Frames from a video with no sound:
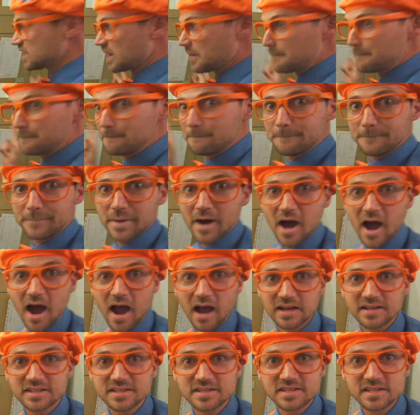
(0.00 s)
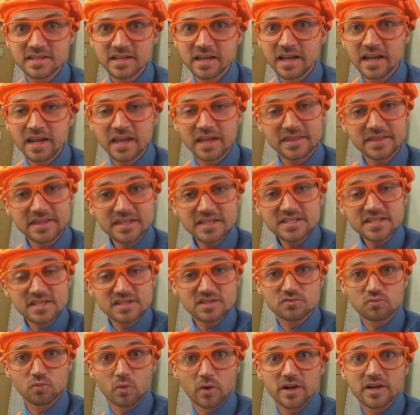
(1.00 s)
a box. And this
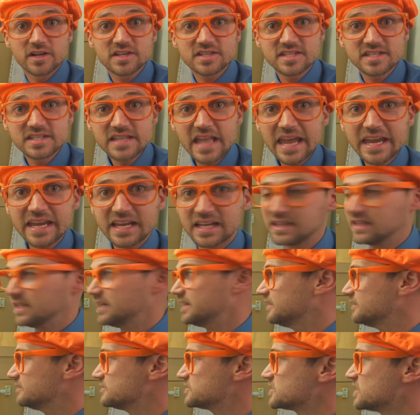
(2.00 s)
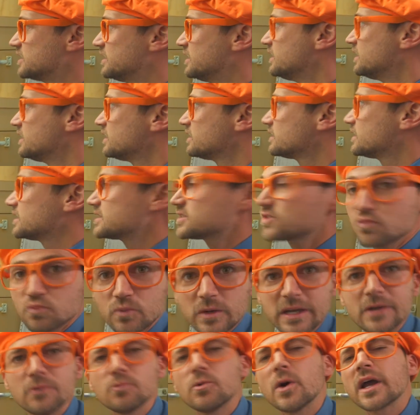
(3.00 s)
is where a snake lives. Let's
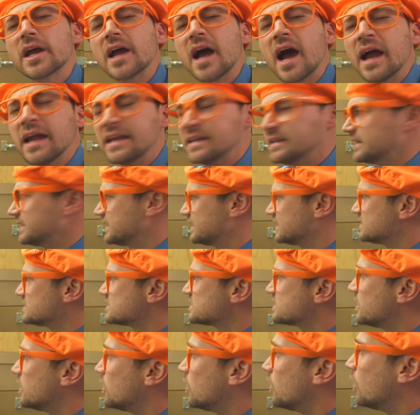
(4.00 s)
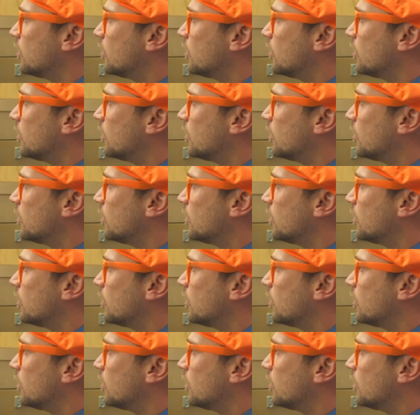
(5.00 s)
read what kind it is.